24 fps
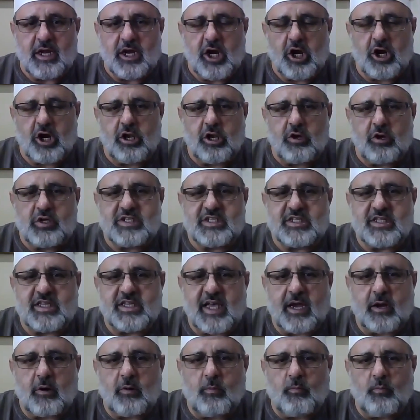it looks
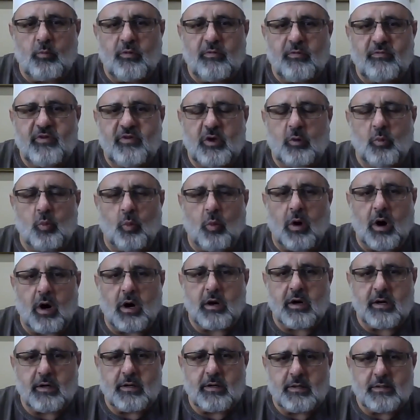like moving
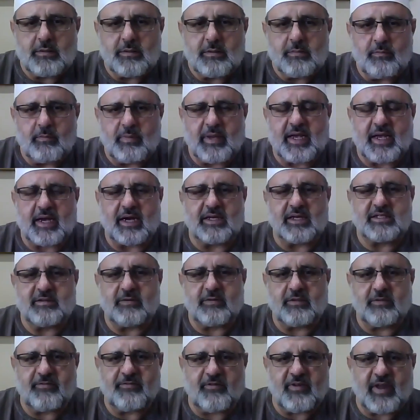water because
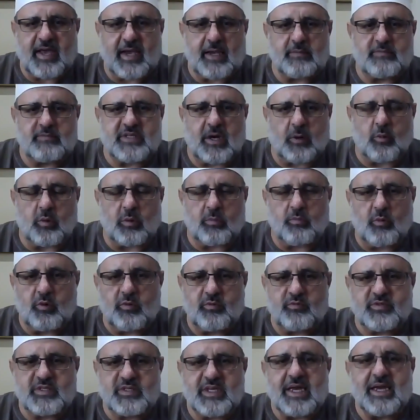of the flames, how it
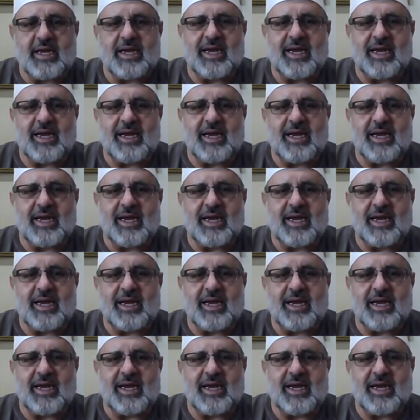moves.